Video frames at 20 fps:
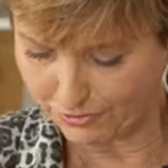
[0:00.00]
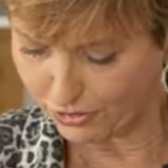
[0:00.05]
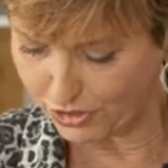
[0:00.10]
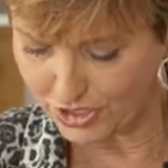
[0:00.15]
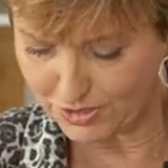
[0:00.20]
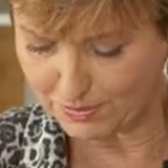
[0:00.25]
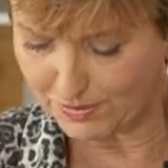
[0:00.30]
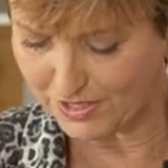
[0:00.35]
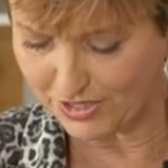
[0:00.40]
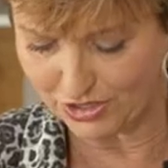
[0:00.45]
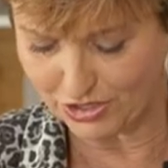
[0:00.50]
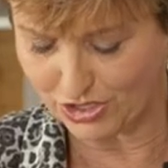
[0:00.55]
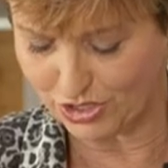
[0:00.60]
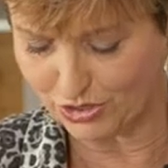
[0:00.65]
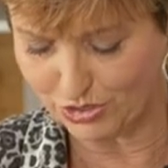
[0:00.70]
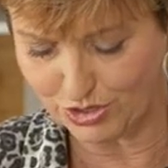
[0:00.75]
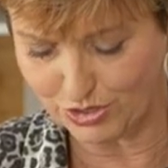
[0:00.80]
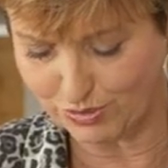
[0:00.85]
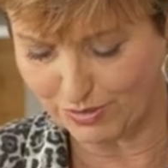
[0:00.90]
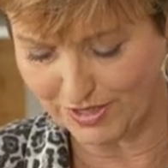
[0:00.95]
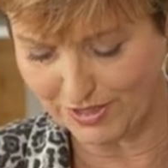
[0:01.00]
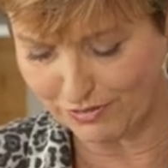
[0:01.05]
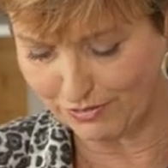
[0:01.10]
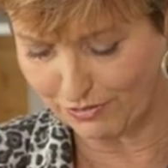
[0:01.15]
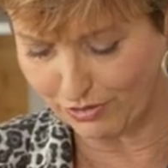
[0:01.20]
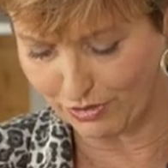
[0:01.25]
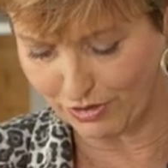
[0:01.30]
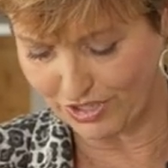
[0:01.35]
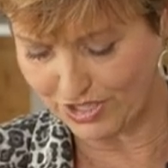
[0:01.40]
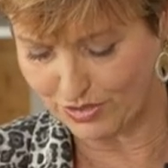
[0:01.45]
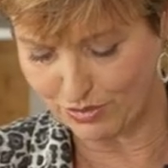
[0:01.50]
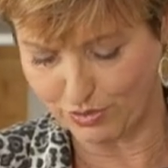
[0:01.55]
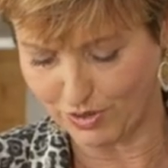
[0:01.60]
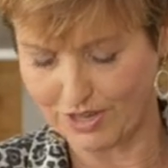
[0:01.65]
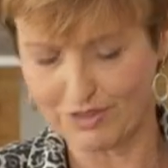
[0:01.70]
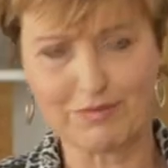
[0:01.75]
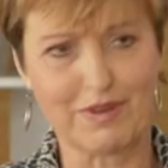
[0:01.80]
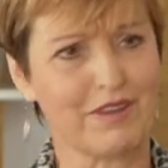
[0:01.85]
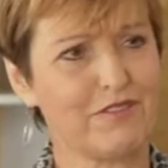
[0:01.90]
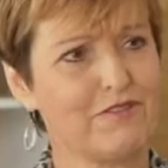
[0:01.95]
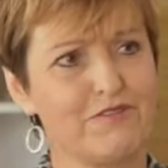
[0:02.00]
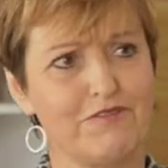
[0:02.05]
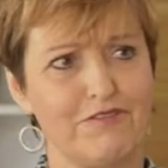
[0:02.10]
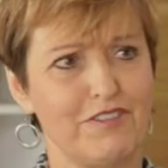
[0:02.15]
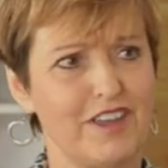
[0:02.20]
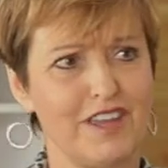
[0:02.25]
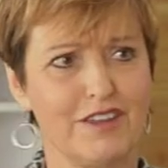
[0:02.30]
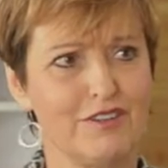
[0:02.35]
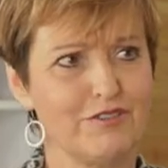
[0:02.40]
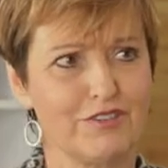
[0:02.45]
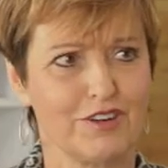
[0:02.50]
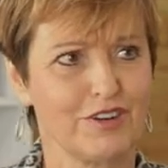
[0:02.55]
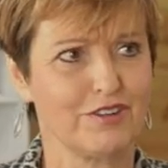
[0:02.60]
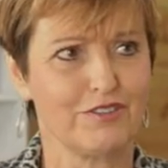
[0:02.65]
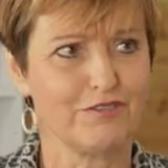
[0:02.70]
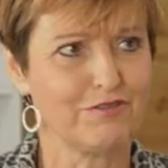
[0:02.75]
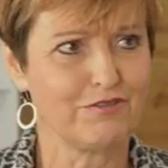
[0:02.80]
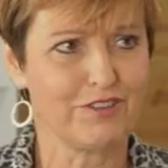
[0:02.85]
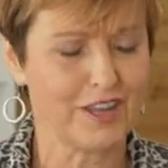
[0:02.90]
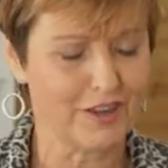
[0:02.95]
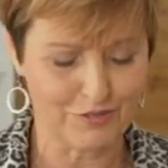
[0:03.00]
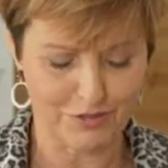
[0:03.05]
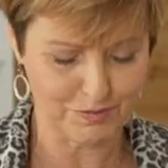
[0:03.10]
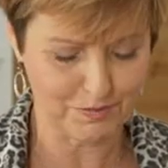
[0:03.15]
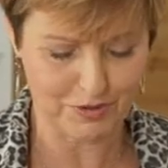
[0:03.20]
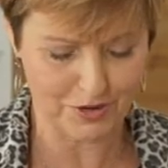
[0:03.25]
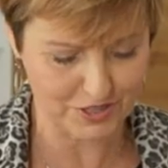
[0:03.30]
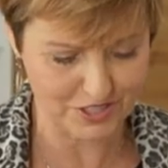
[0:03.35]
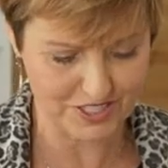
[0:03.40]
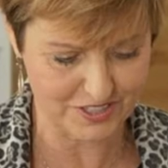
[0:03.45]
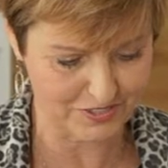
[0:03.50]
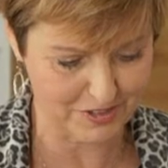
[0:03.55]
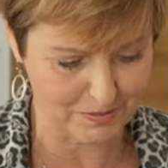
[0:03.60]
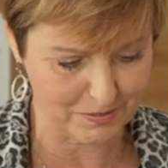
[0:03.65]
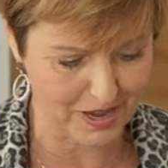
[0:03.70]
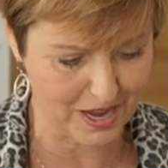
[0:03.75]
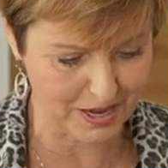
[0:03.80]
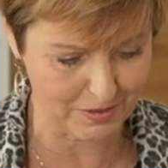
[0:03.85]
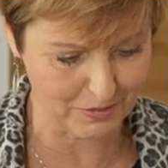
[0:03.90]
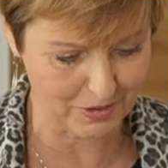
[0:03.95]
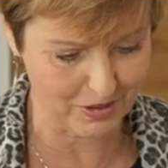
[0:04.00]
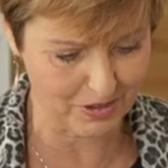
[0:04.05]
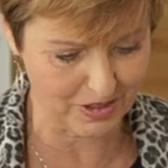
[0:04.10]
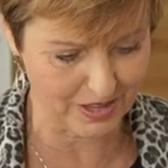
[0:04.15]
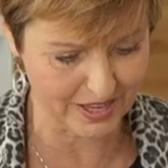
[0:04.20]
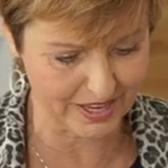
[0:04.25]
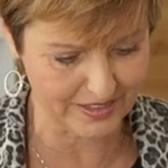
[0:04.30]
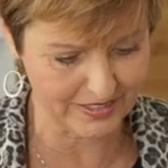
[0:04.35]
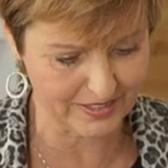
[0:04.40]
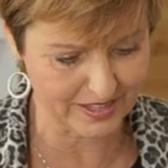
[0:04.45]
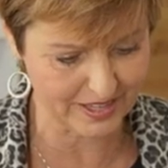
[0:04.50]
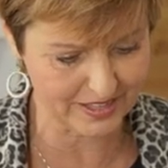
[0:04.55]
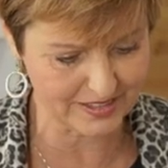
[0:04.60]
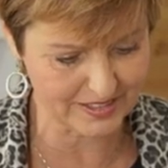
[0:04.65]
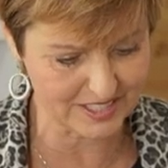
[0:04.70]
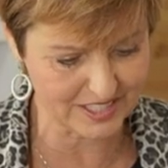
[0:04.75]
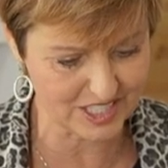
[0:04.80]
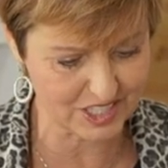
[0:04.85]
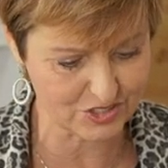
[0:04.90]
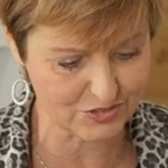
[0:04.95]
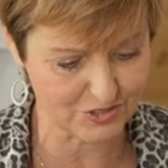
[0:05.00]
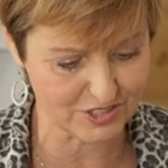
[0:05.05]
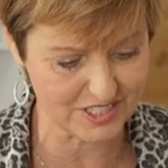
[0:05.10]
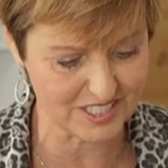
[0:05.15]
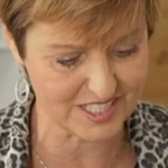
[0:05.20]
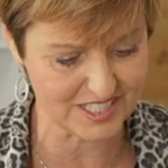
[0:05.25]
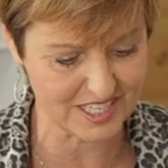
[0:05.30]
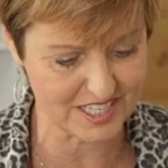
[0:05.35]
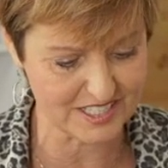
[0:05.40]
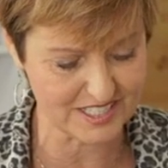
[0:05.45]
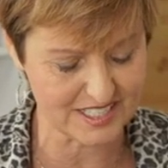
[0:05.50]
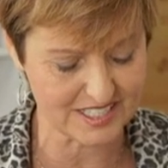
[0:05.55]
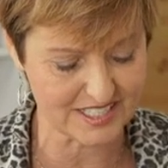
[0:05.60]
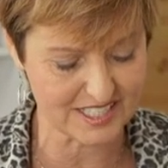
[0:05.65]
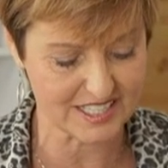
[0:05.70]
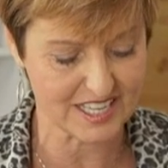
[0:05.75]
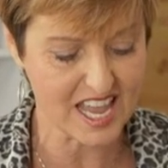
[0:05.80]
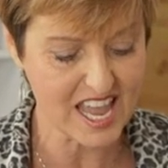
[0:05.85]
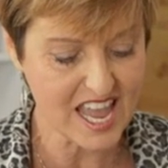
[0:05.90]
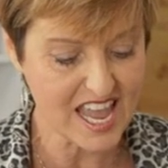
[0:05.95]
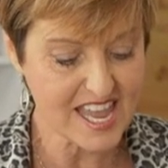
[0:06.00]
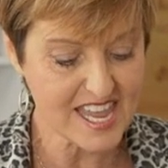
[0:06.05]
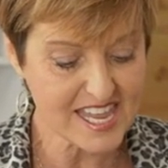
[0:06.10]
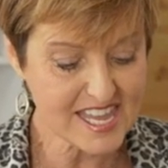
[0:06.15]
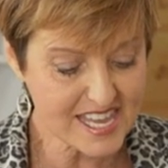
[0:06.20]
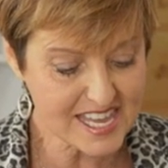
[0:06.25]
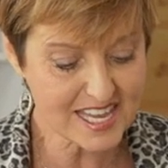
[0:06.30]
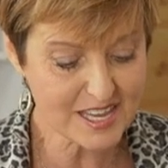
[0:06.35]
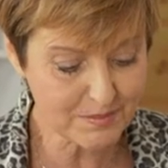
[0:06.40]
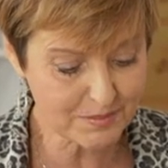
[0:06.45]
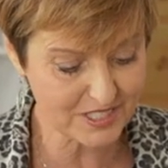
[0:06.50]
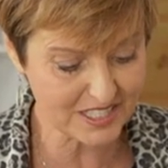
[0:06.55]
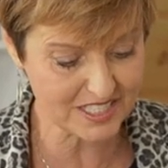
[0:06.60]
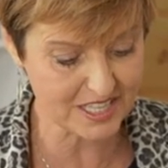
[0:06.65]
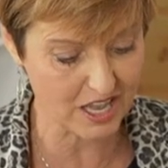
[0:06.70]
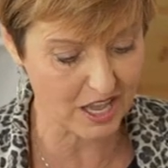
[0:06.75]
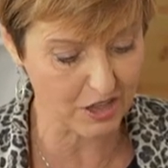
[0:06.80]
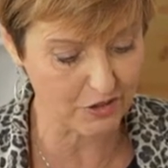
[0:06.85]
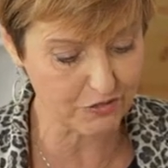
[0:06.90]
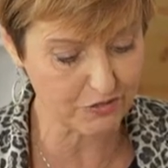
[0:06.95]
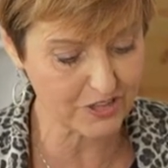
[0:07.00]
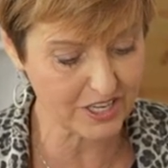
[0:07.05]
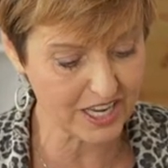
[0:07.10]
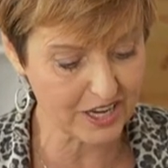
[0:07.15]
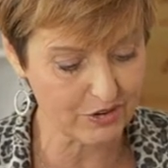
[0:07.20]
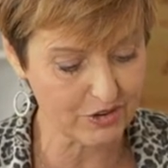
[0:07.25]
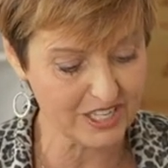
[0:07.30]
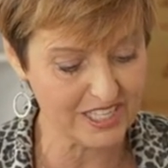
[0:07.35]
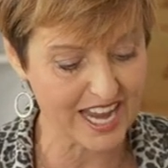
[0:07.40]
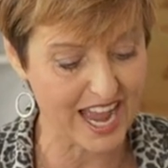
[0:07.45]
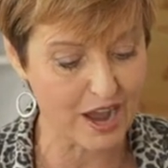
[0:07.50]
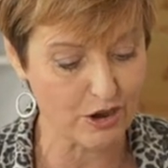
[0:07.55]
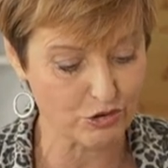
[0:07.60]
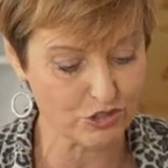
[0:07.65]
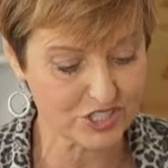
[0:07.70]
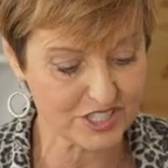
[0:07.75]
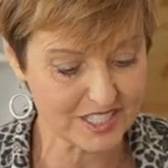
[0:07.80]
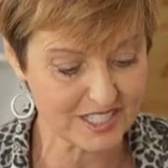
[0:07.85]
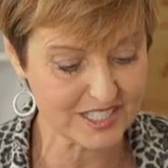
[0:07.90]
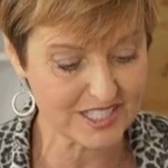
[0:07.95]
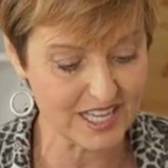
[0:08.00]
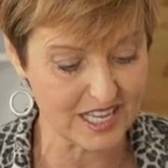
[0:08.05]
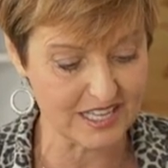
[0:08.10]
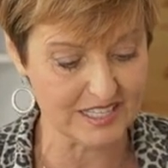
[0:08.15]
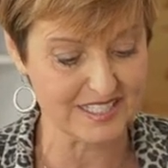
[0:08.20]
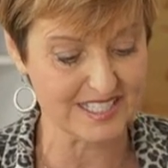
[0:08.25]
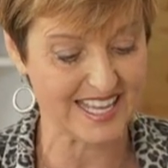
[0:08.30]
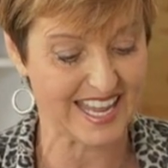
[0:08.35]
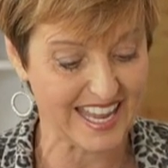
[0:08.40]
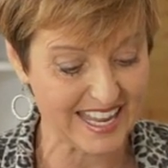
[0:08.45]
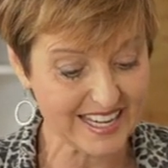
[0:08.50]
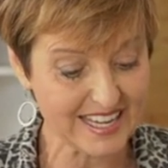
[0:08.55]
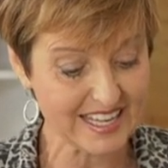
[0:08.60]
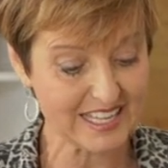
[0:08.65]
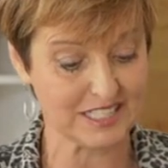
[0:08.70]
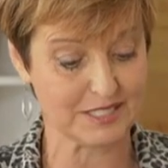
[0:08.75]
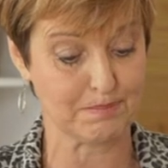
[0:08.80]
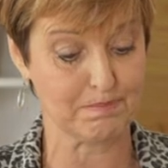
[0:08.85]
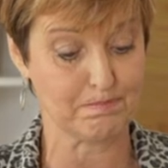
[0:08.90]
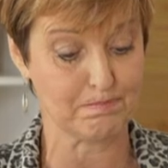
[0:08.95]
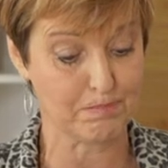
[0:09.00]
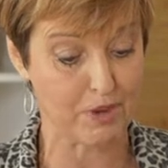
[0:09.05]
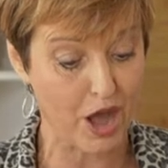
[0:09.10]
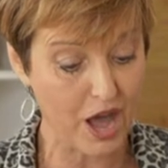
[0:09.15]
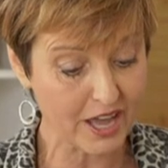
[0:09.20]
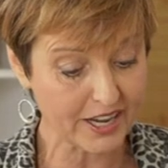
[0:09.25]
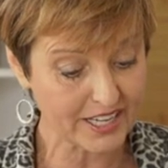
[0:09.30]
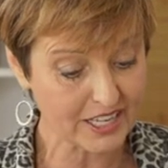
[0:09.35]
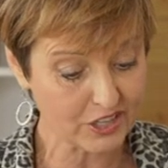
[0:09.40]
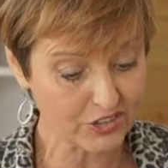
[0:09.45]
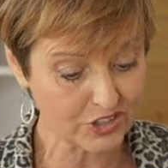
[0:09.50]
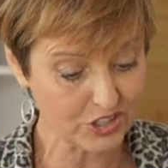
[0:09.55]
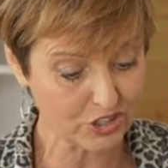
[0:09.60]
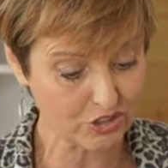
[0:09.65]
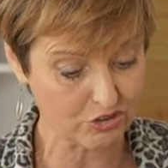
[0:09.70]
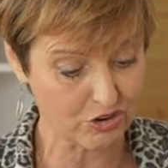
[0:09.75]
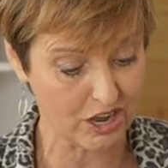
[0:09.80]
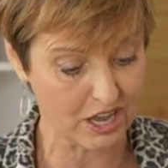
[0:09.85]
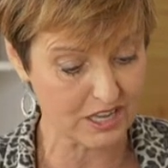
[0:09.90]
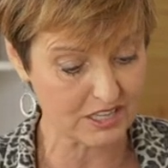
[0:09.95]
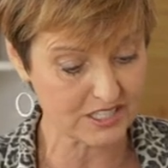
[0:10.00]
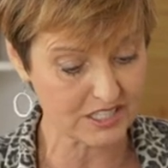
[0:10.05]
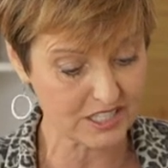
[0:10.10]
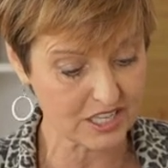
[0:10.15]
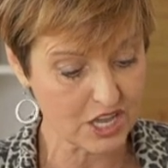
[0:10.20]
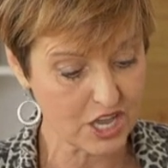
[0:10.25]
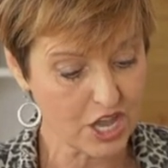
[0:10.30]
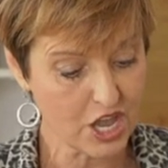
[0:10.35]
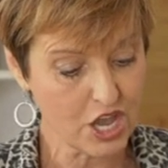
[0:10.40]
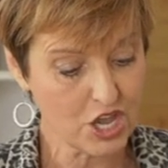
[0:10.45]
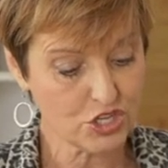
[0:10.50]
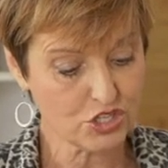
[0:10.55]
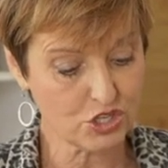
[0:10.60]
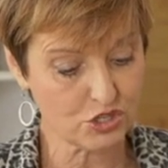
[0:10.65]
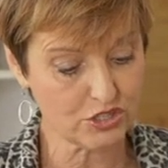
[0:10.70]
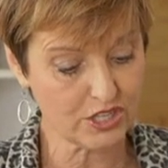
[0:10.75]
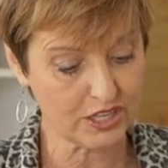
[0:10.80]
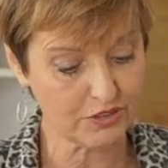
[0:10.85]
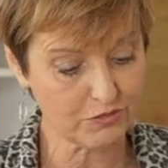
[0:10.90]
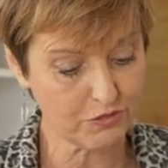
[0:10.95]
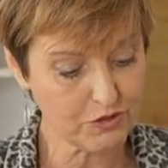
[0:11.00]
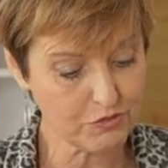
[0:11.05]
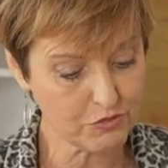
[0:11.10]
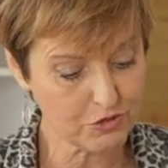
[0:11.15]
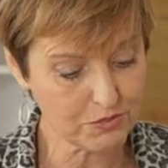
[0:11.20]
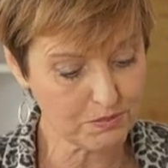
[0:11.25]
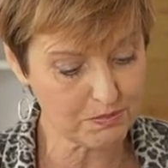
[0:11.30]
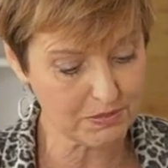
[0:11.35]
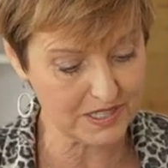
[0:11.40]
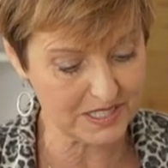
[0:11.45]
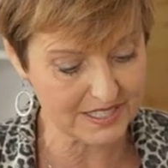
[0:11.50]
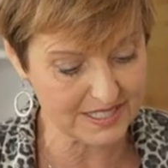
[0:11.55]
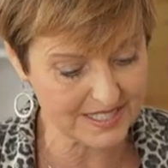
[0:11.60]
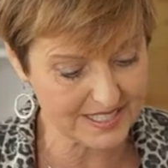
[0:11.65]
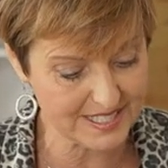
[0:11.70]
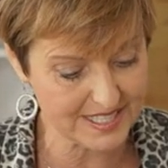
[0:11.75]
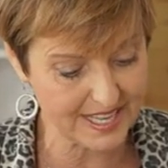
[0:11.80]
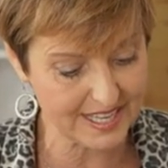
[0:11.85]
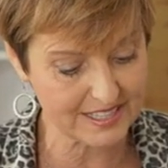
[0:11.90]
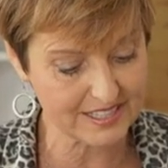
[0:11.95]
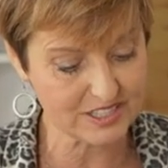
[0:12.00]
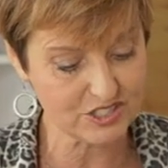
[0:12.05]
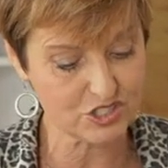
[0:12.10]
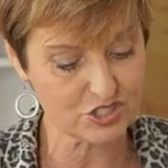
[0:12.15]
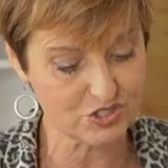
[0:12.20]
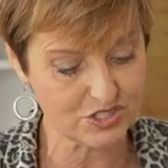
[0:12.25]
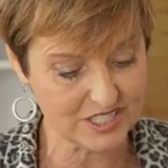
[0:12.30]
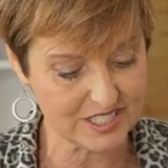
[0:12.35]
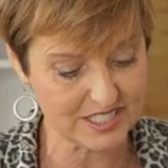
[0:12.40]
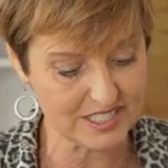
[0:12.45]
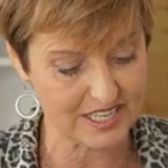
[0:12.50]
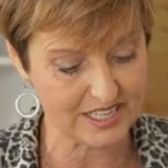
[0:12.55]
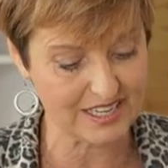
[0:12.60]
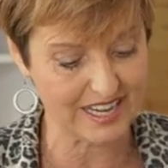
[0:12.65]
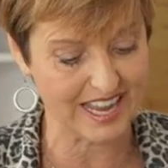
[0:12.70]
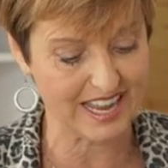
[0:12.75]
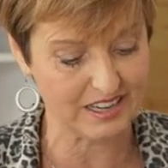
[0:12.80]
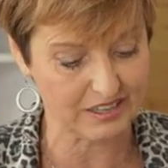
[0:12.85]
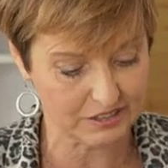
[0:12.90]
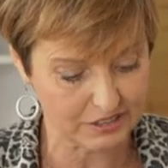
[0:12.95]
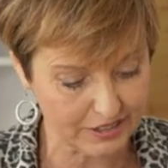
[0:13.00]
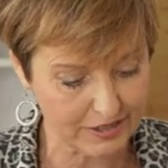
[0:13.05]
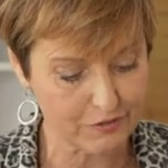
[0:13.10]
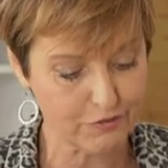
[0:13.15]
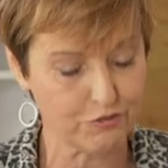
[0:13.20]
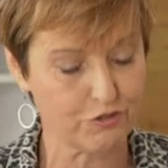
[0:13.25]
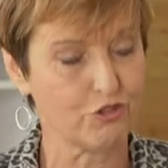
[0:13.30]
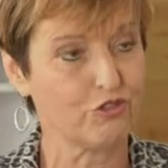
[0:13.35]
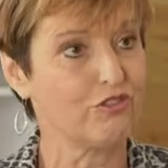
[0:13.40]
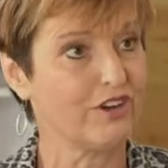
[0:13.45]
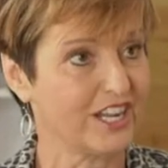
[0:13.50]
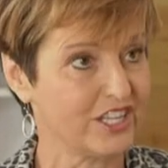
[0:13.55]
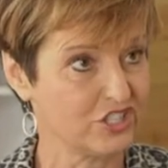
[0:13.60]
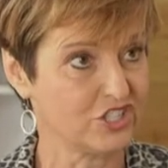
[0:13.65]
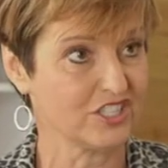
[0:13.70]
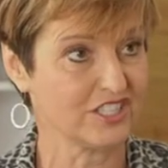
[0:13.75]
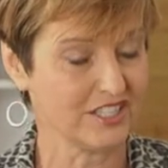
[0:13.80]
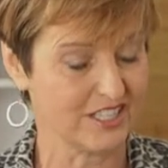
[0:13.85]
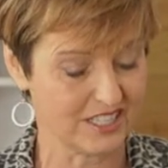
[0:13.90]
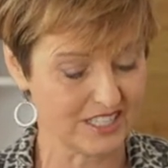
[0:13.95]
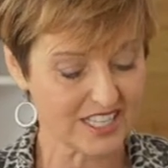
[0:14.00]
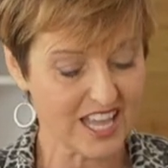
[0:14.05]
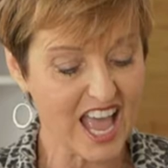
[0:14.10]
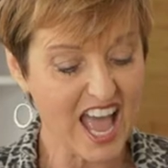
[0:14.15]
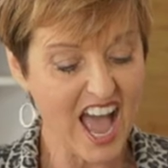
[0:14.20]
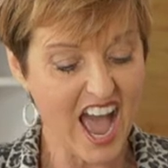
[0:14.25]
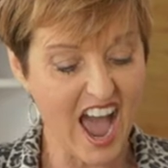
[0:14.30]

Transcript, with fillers: 1 Peter 2.24 is one of my favorite, favorite parts of the Bible. And, and this is what it says. It says, He himself carried our sins in his body on the cross so that we would be dead to sin and live for righteousness.